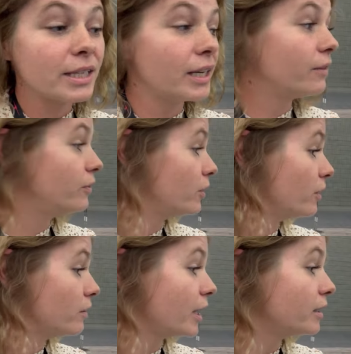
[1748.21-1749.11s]
And if
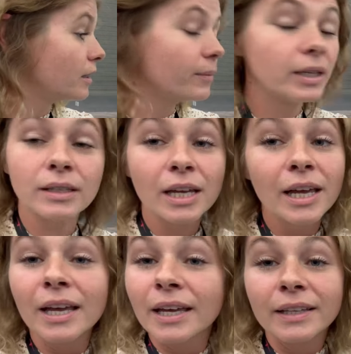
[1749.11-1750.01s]
you're like, I mean,
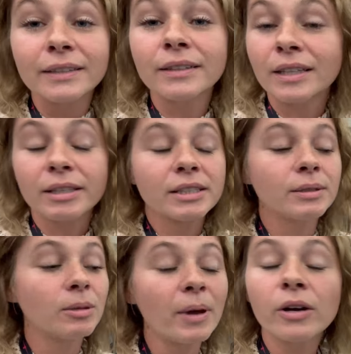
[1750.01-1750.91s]
this
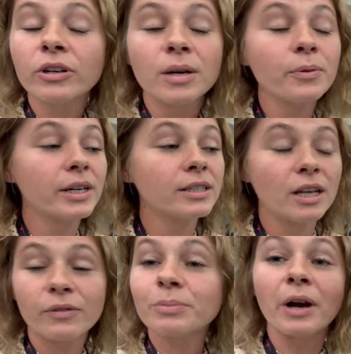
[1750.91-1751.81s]
the battery operated
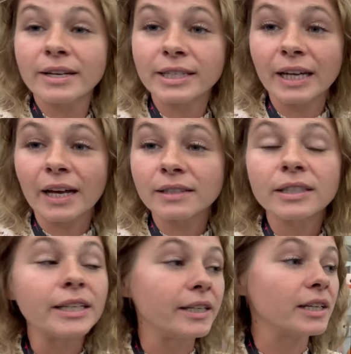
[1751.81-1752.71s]
stuff is pricey, guys.
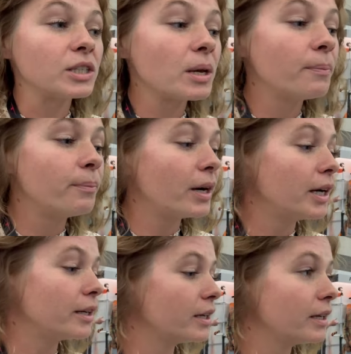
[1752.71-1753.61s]
It is,
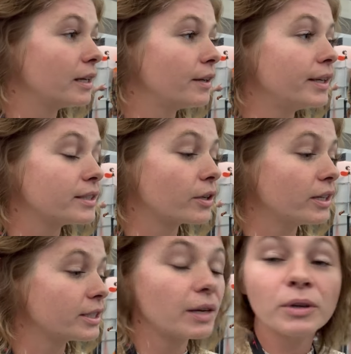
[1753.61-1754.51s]
but it's
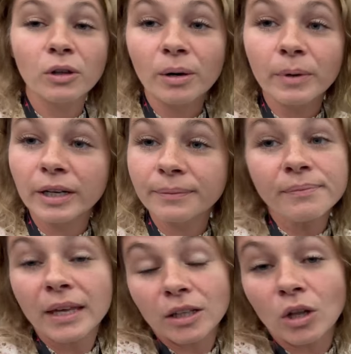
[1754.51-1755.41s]
gonna save you a lot of money
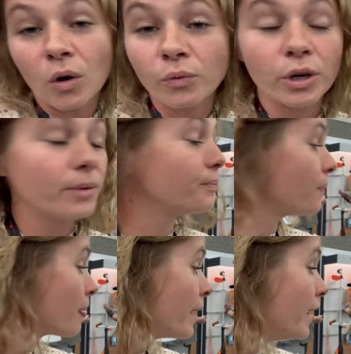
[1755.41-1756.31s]
in the long run.
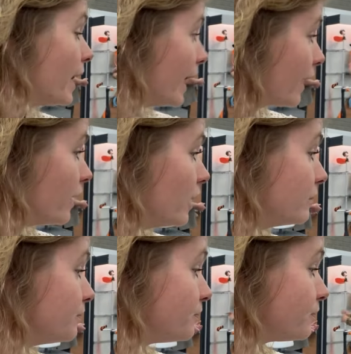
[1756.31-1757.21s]
And
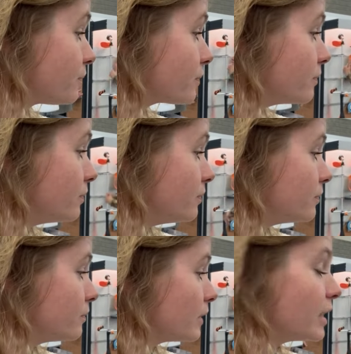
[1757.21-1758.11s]

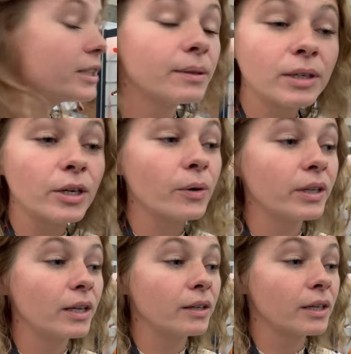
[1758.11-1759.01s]
um, like I said, you know,
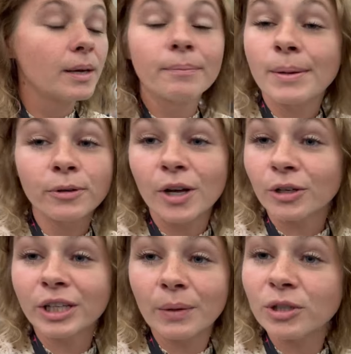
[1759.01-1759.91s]
and people know
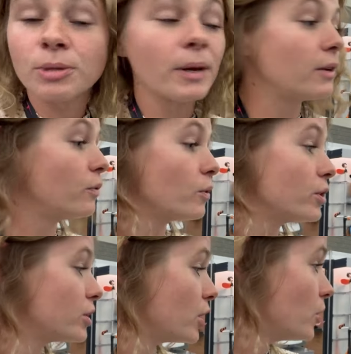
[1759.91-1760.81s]
you get what you pay
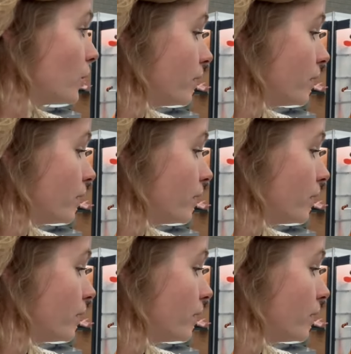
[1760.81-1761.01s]
for. So